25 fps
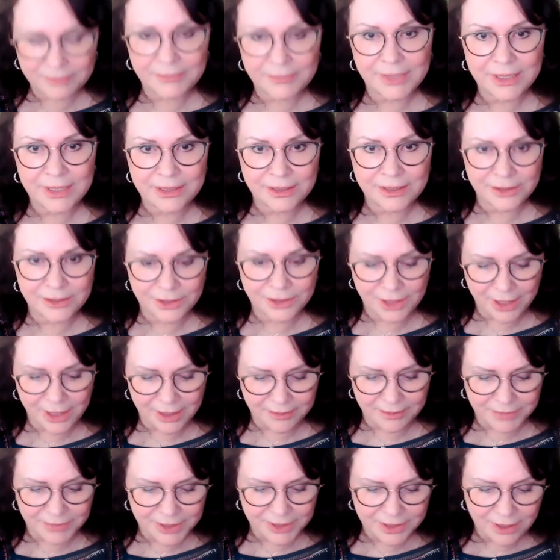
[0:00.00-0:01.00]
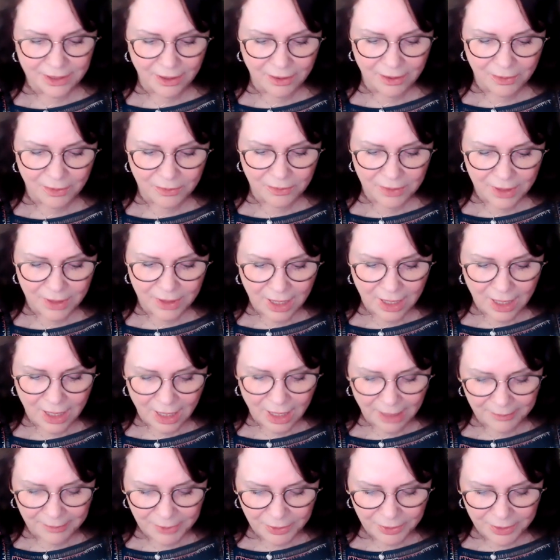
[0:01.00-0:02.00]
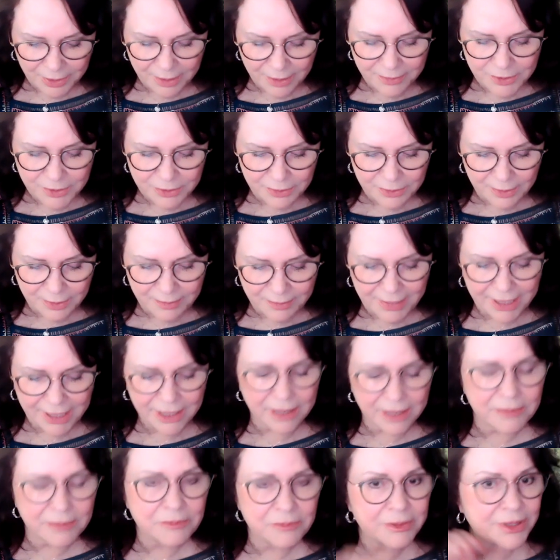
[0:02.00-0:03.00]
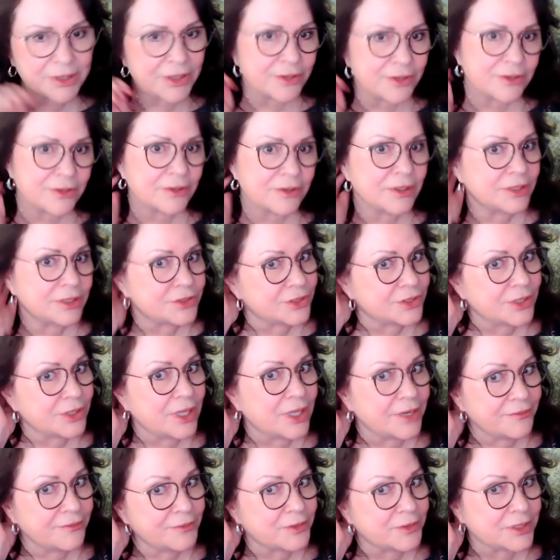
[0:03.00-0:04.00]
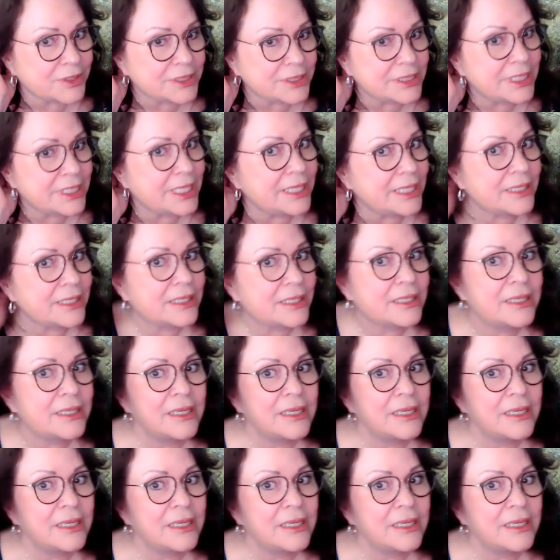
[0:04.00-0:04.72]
It's a shame. So I'm going to do a makeup with her on July 14th.